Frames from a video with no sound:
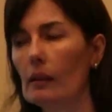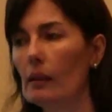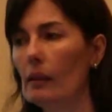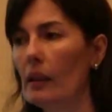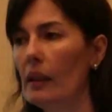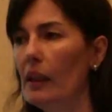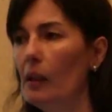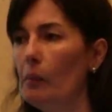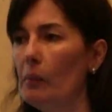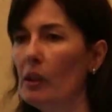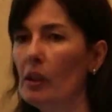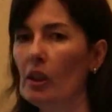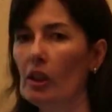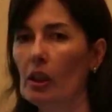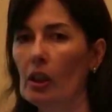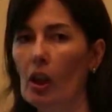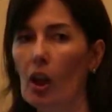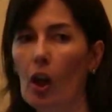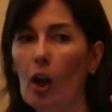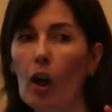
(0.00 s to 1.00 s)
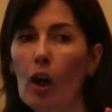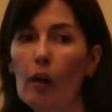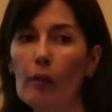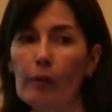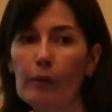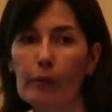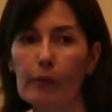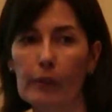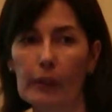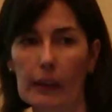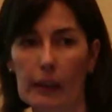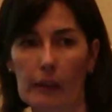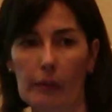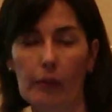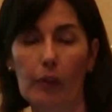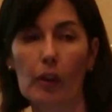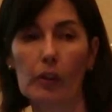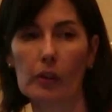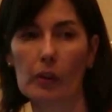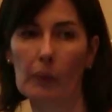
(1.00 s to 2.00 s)
image of the
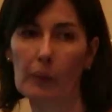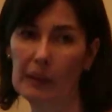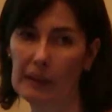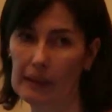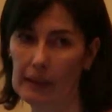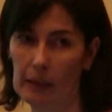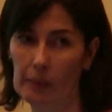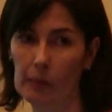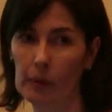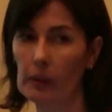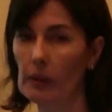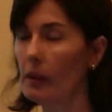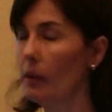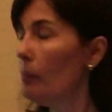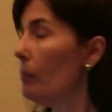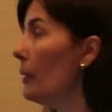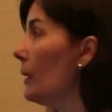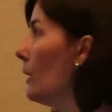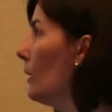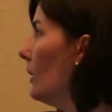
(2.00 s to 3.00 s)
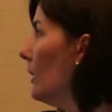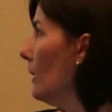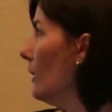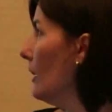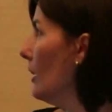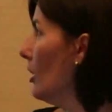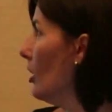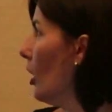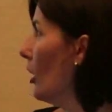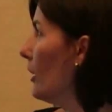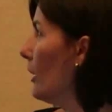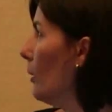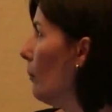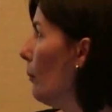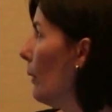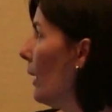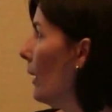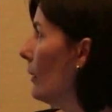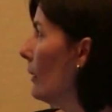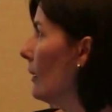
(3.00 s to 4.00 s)
photoreceptors, but this is not the
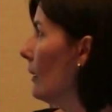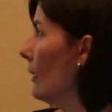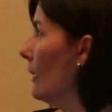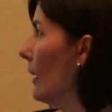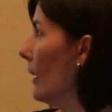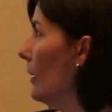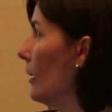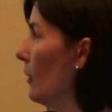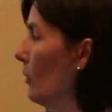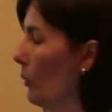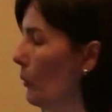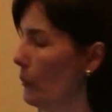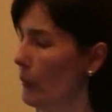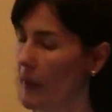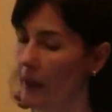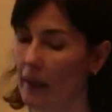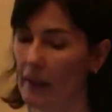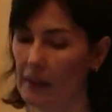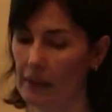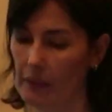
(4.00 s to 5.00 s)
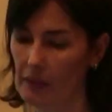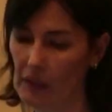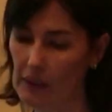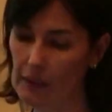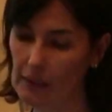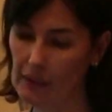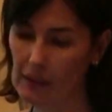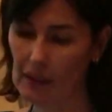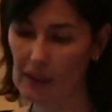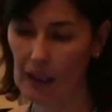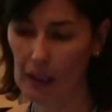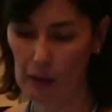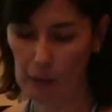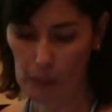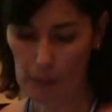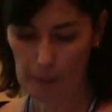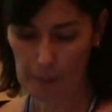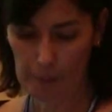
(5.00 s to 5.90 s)
part that we are interested in now.